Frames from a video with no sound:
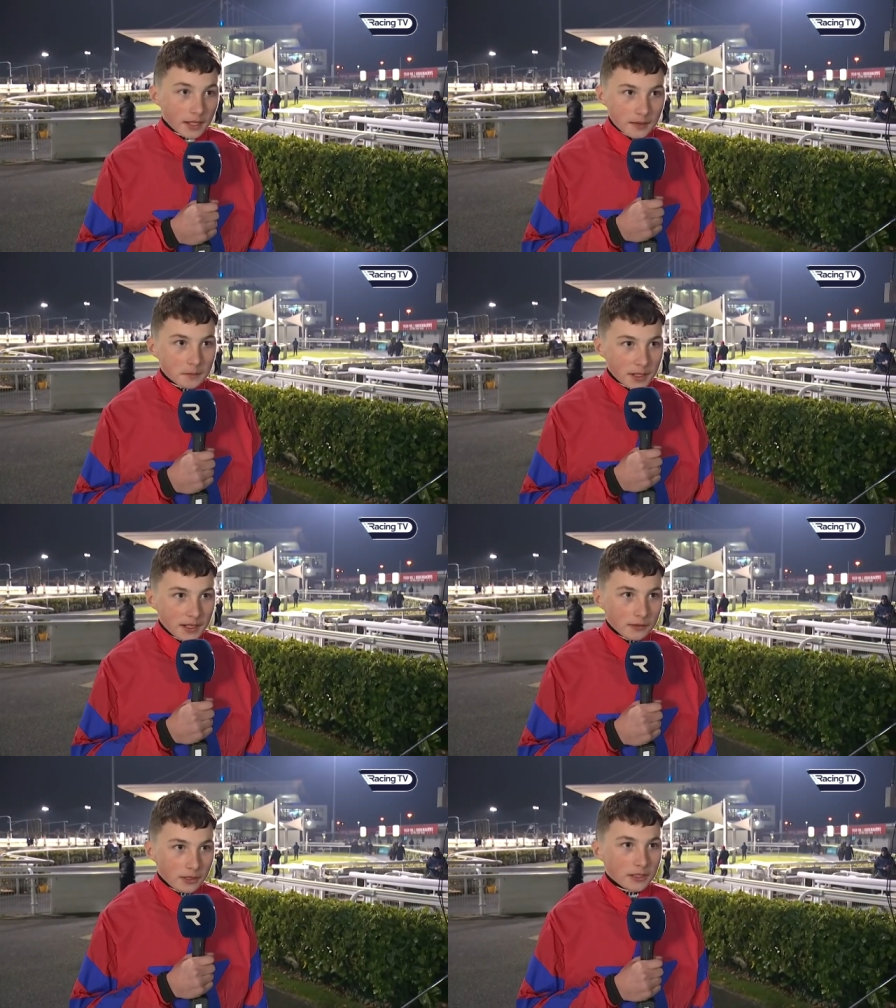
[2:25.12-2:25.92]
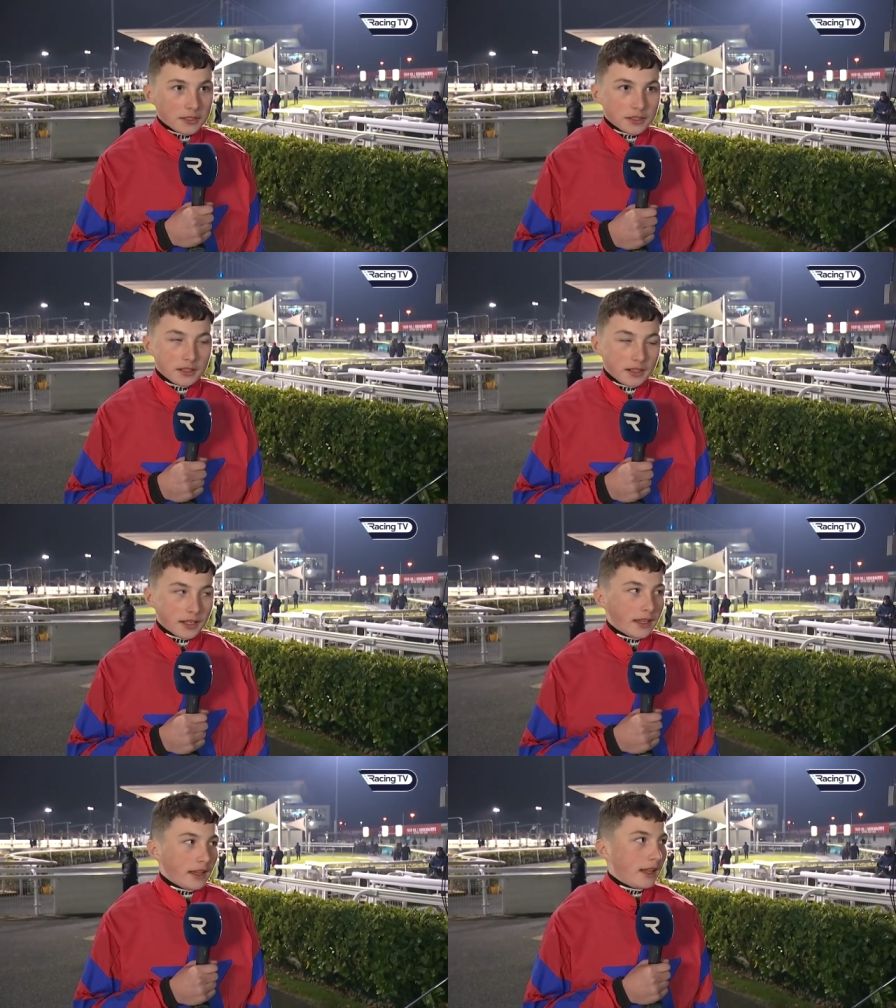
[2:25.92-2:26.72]
Yeah, Benny Walsh.
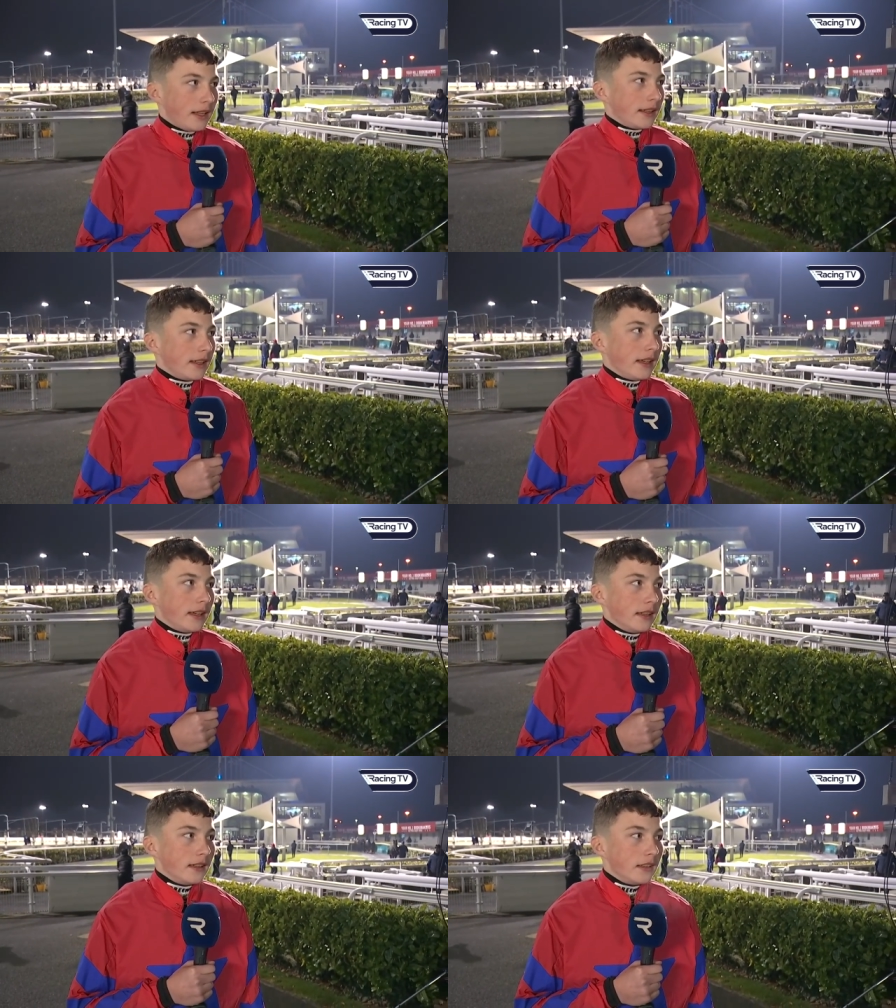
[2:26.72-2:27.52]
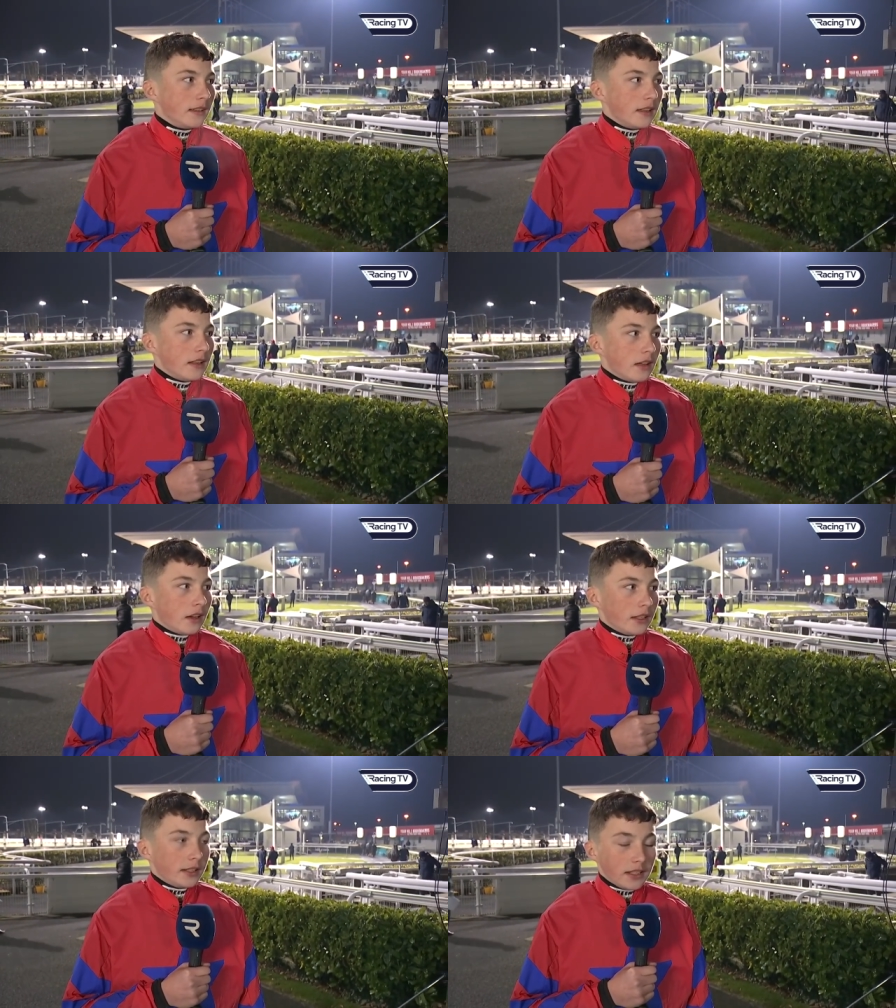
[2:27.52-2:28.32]
Yeah, and
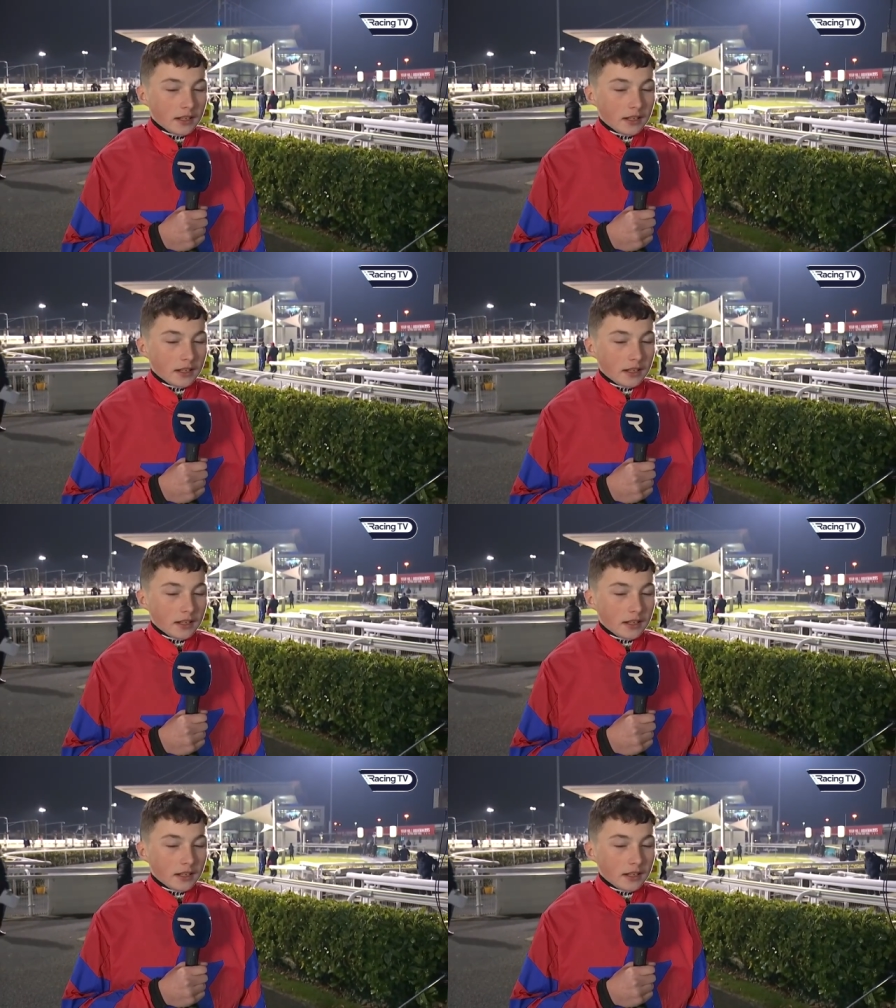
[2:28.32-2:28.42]
I